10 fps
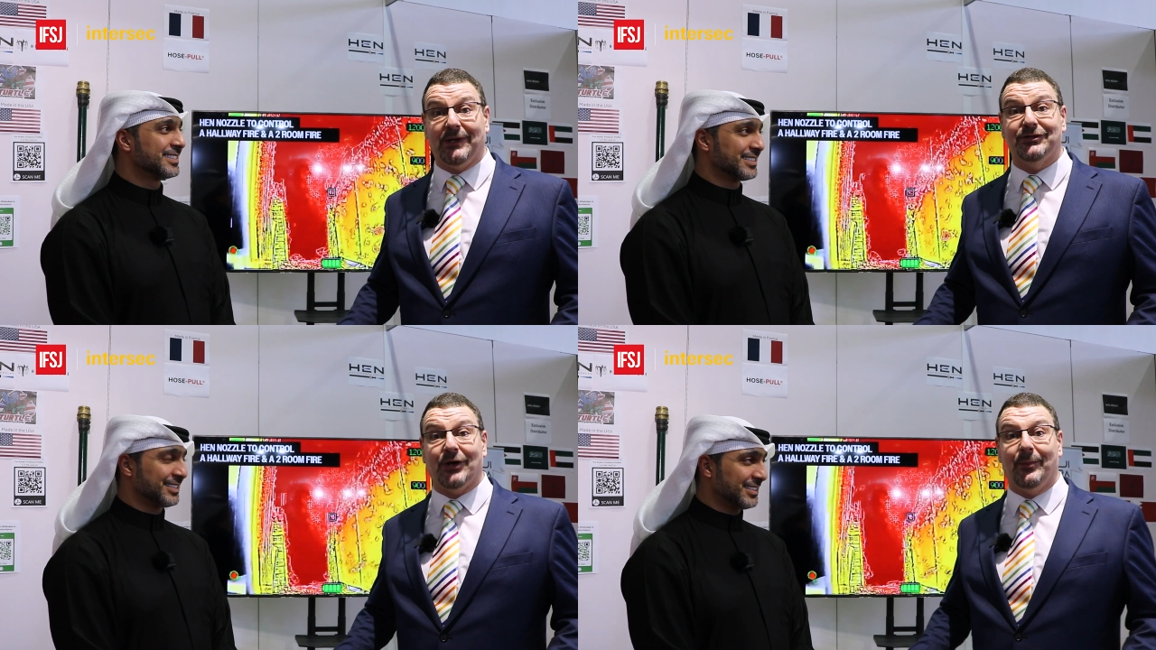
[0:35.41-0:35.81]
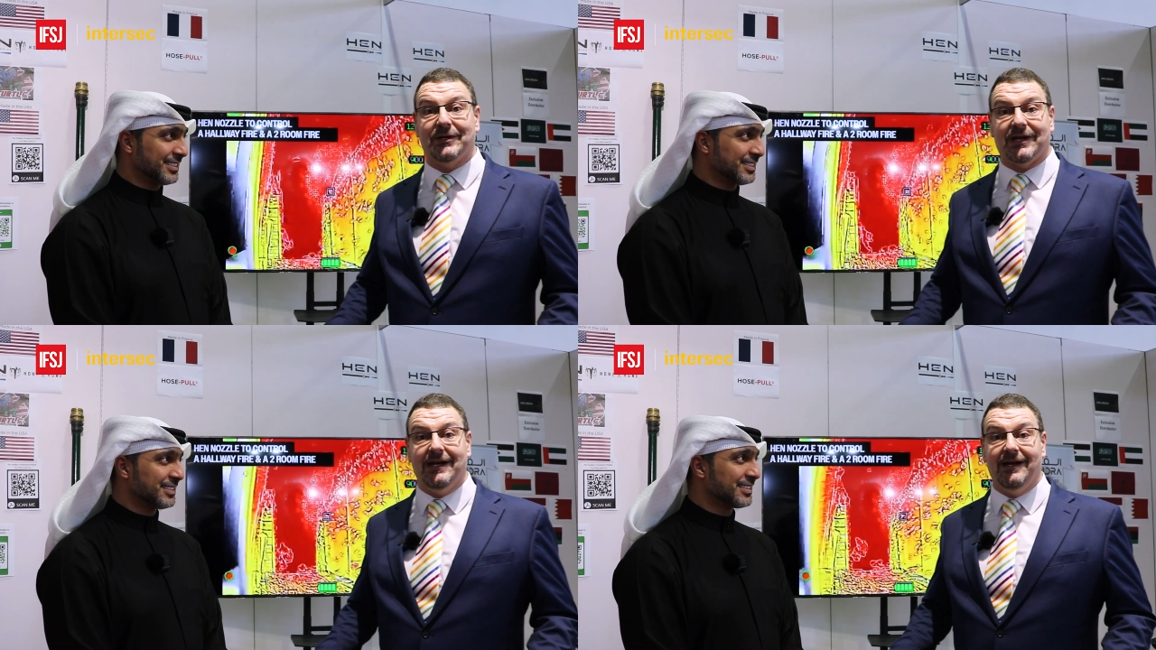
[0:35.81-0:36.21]
Speaker 1: been so
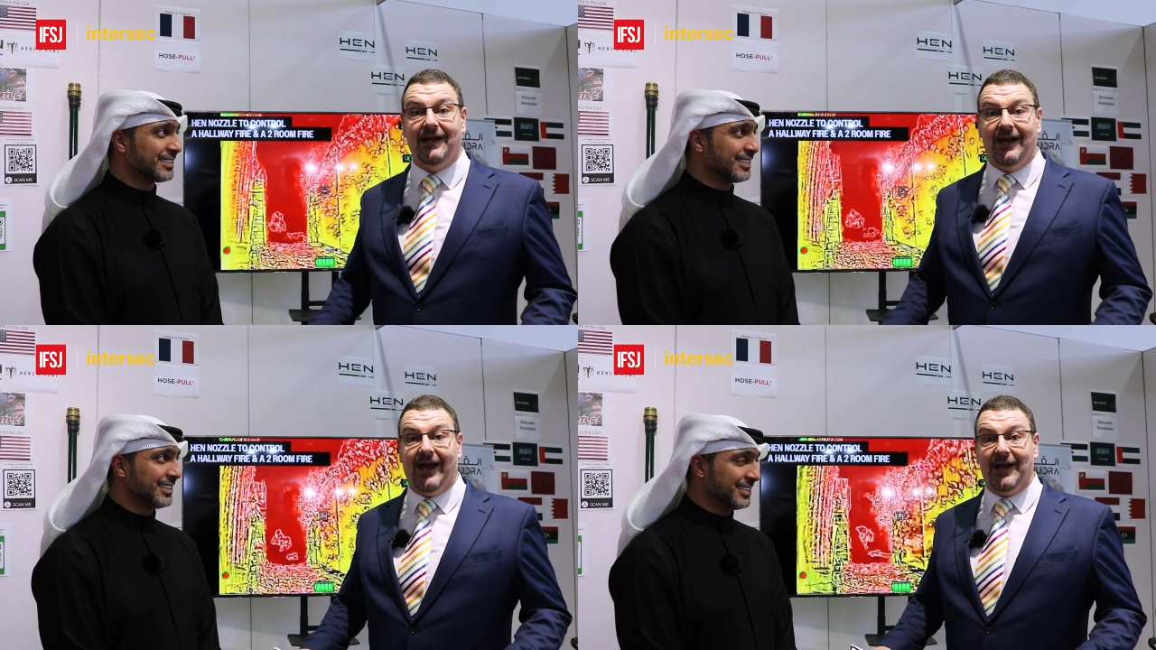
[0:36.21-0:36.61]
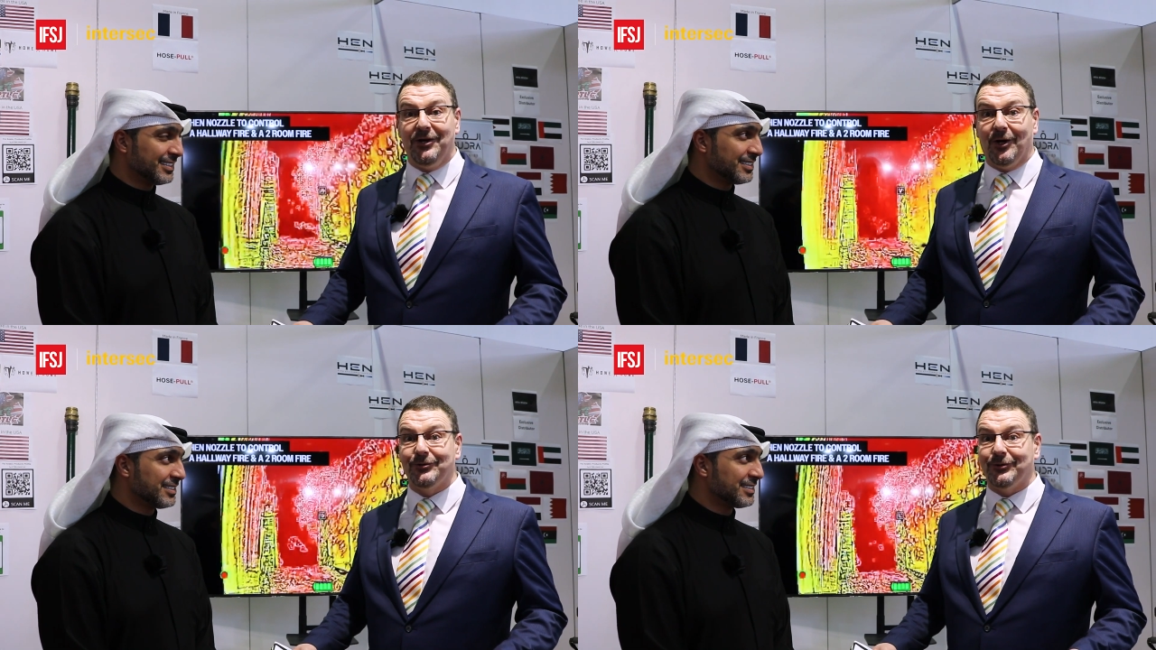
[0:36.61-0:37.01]
busy.
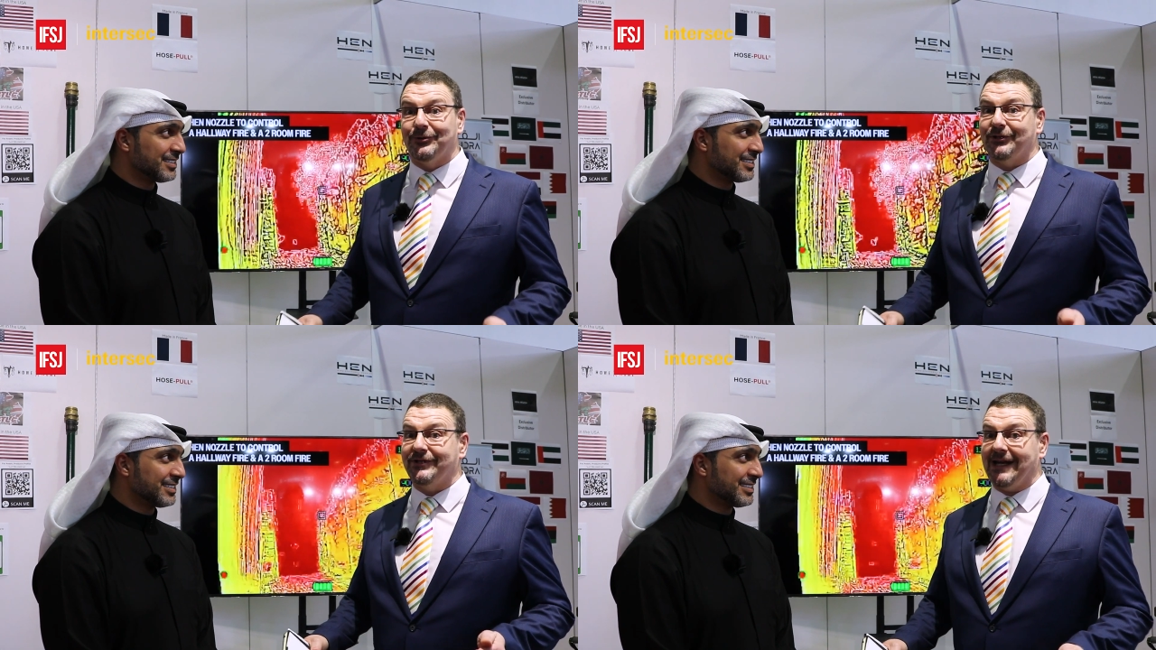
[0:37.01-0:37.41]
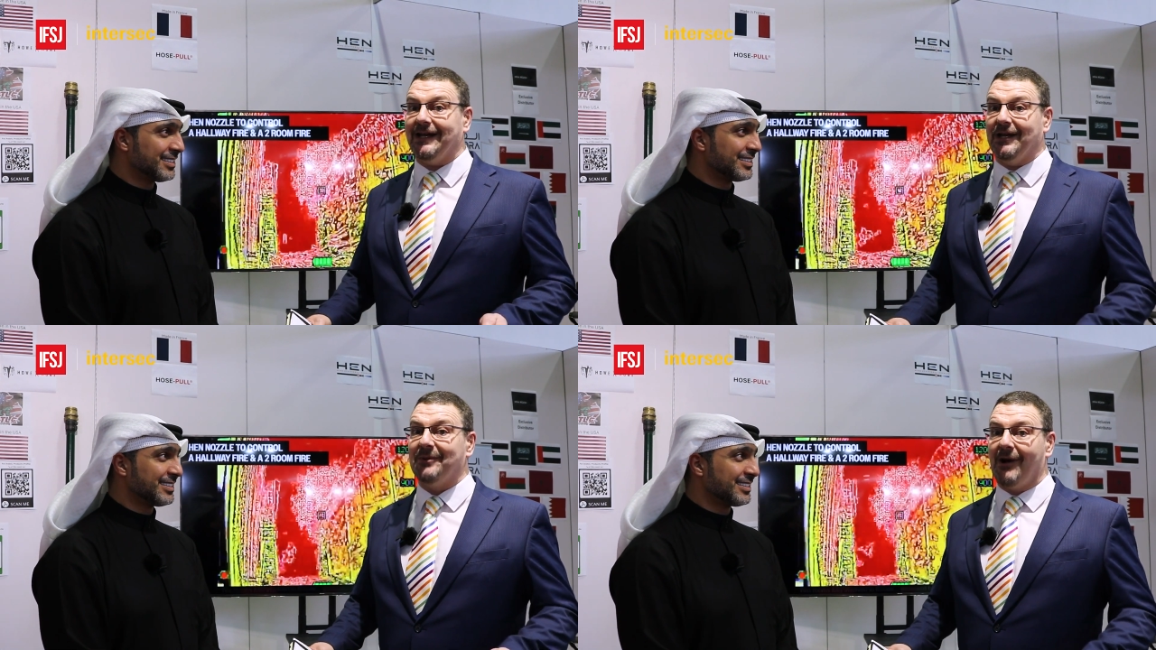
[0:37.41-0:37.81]
Hen nozzles are
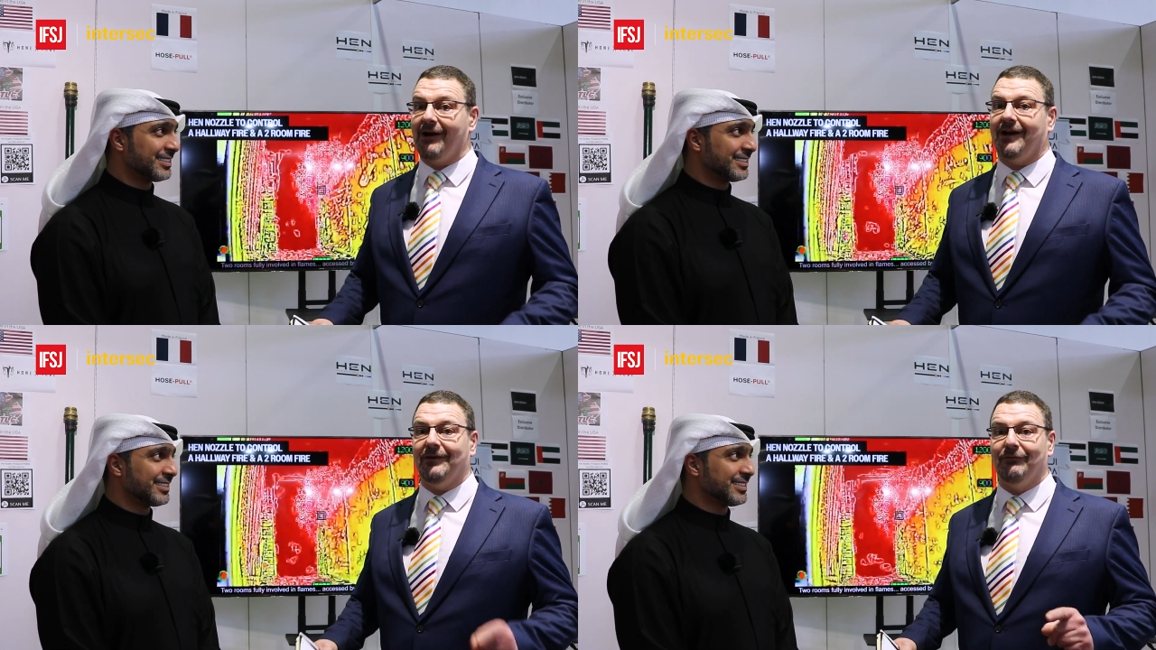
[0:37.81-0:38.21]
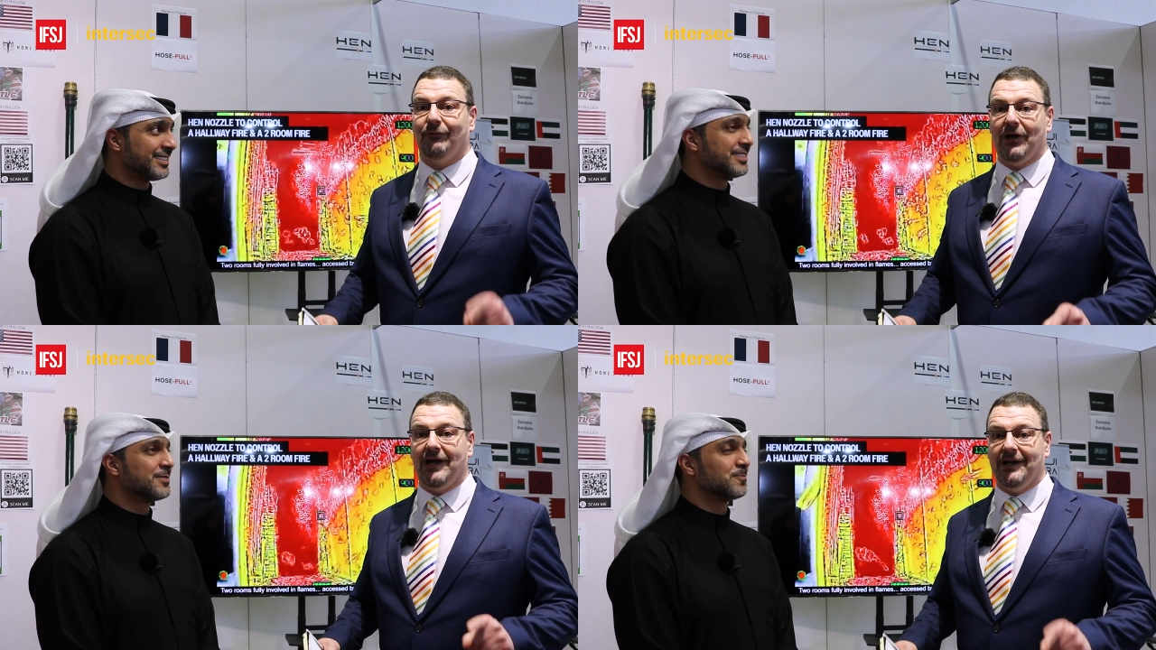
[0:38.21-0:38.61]
taking the market
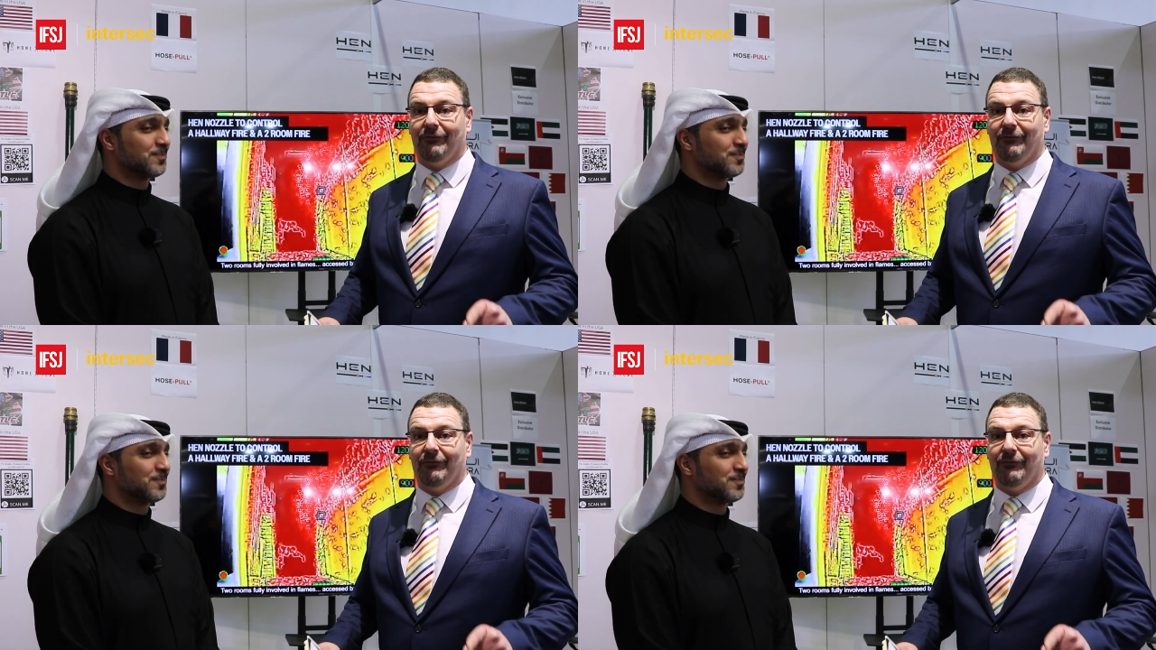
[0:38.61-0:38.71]
really,